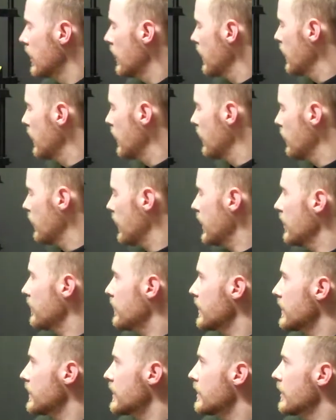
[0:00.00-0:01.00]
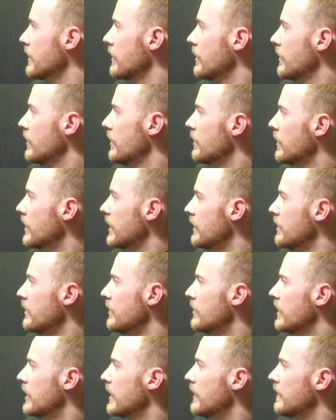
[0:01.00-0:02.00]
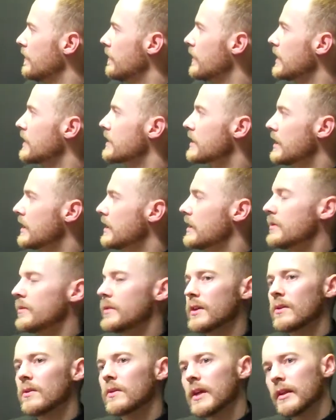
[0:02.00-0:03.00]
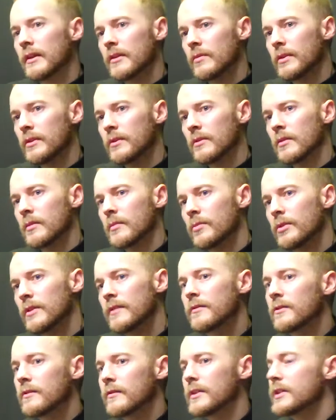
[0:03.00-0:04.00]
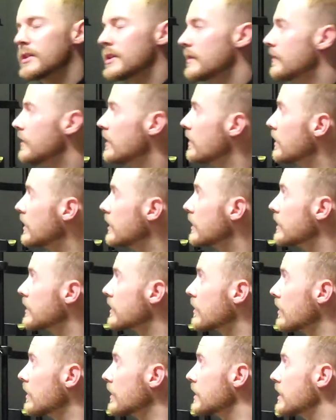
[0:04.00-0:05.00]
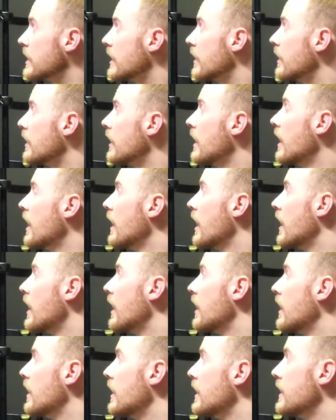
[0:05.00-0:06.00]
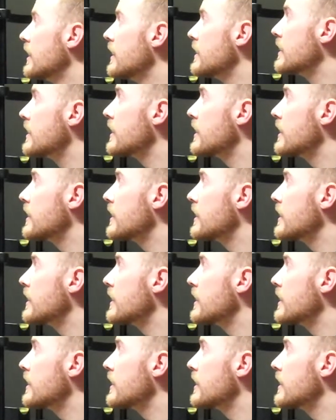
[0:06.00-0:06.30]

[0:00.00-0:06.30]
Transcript: What happens though when you fixate and when you look at it with your peripheral vision, if you look at this cross here, is